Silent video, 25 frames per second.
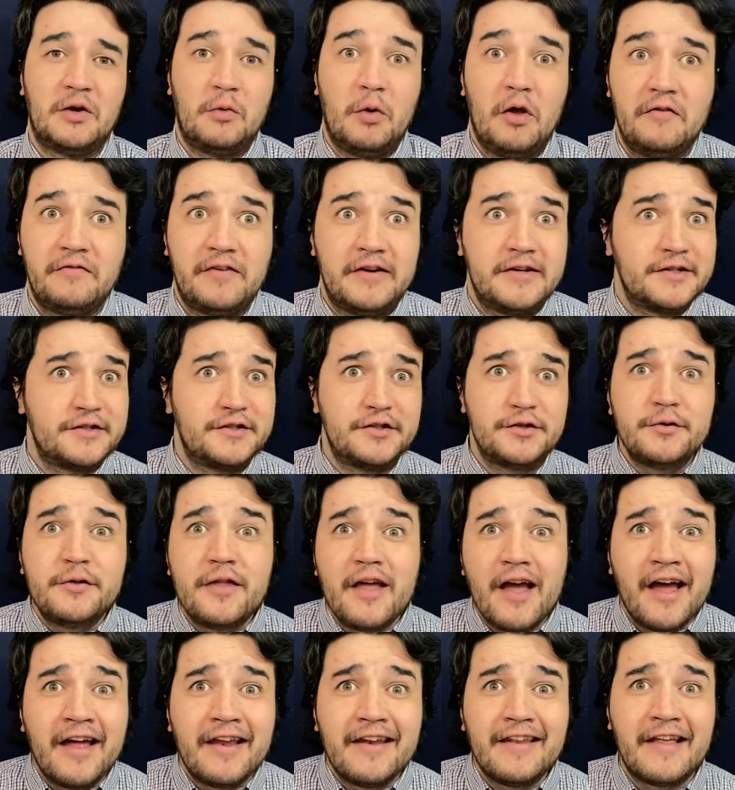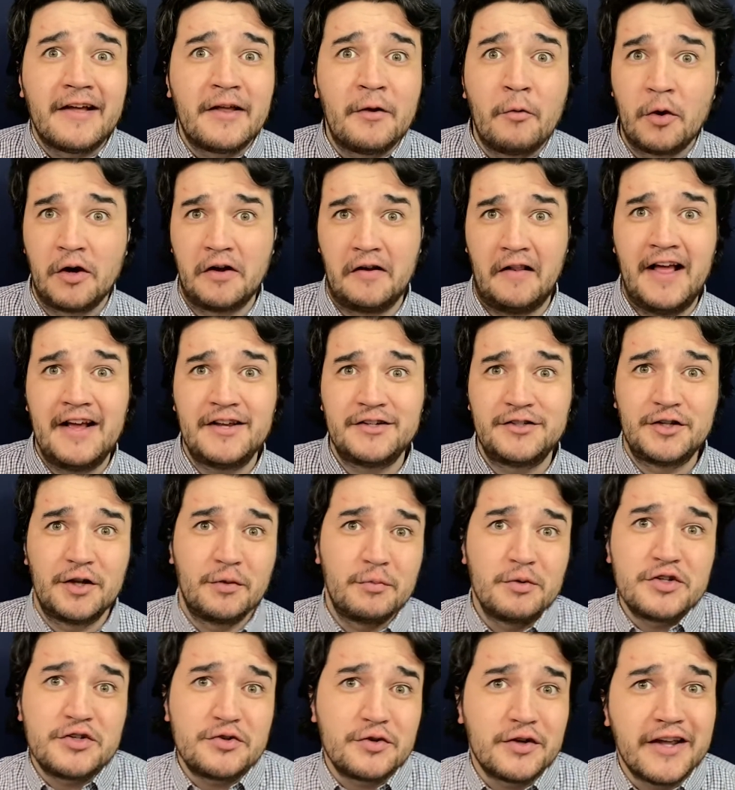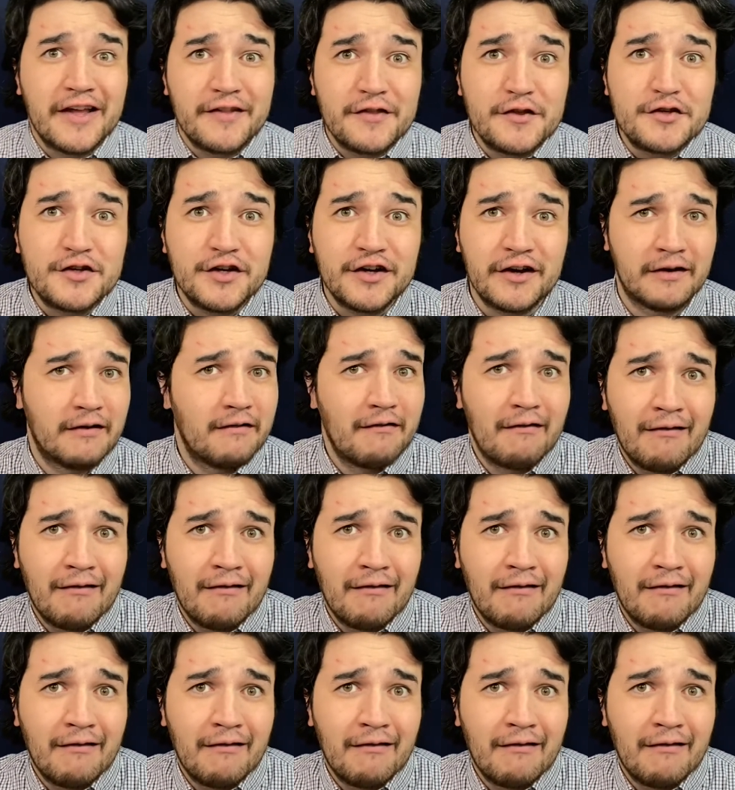well, if I just do that worked last year, let me just do it again this year,